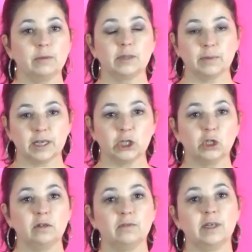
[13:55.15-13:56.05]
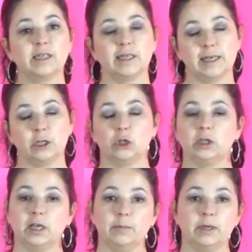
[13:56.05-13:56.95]
It's because you exceeded your
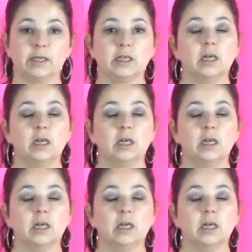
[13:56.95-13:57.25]
limit.